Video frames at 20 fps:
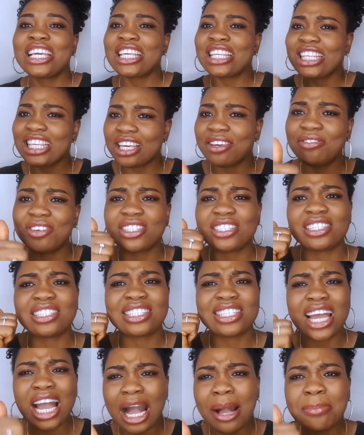give it a
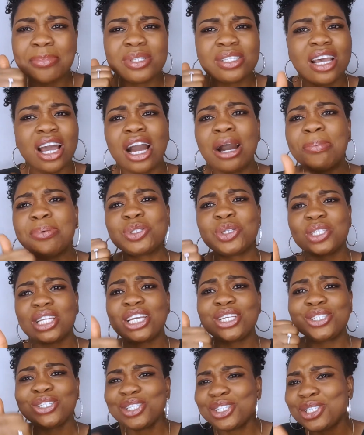thumbs up so that
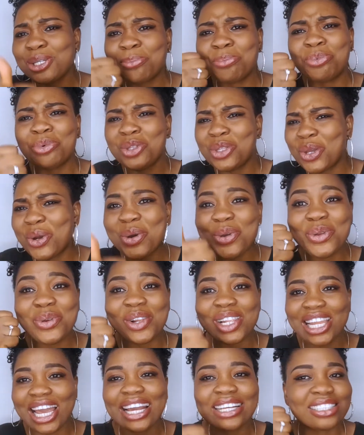YouTube will know you
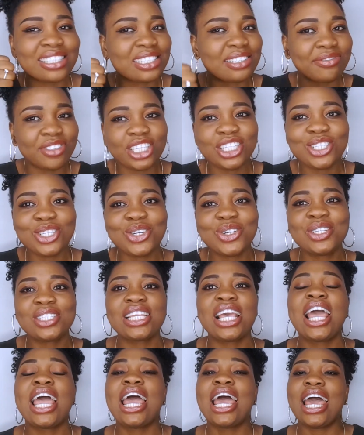like these videos,
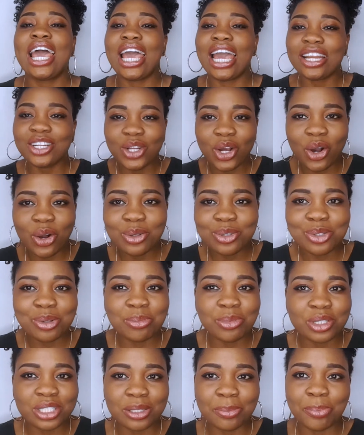and also
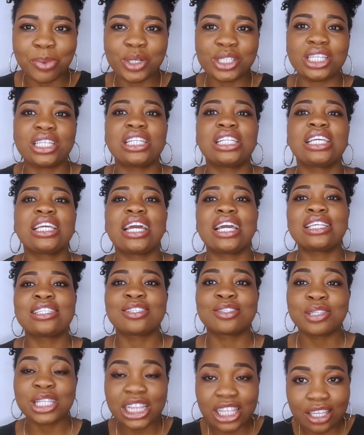most importantly guys,
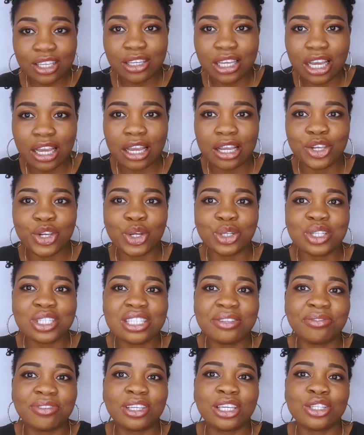click your
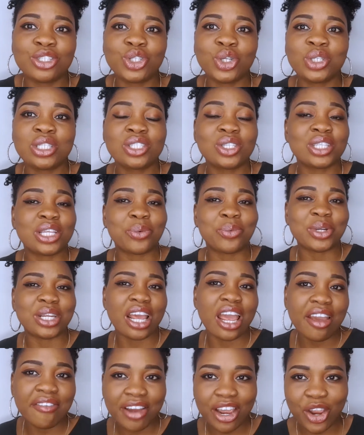notifications so that
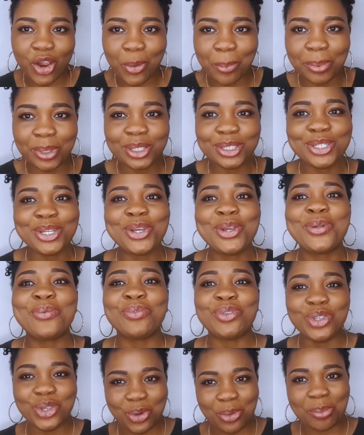whenever I upload,
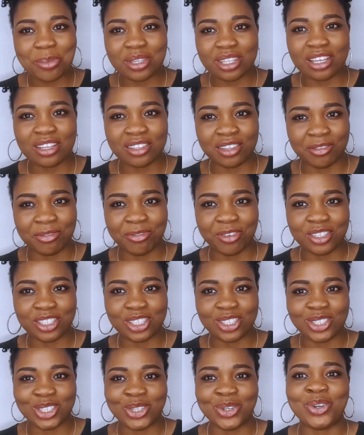you'll be there the first
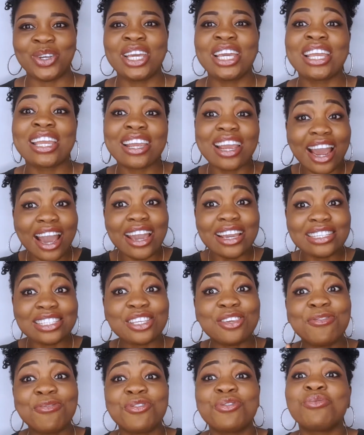to know. Guys,
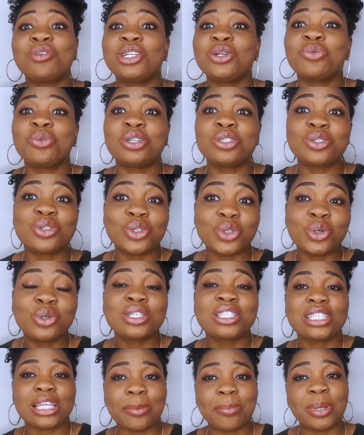if you really want to know
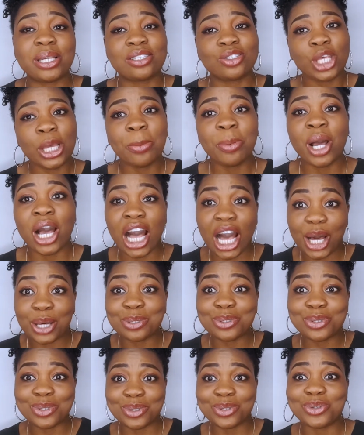step by step how
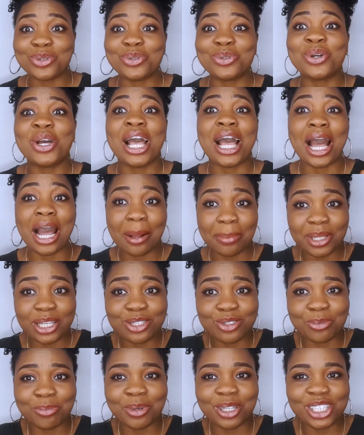to apply
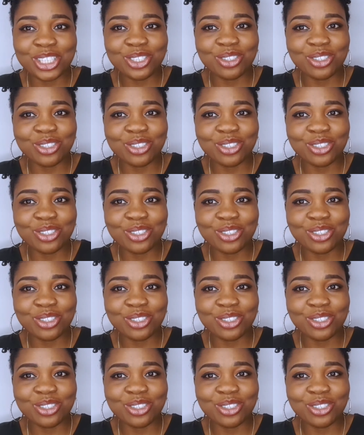to Polish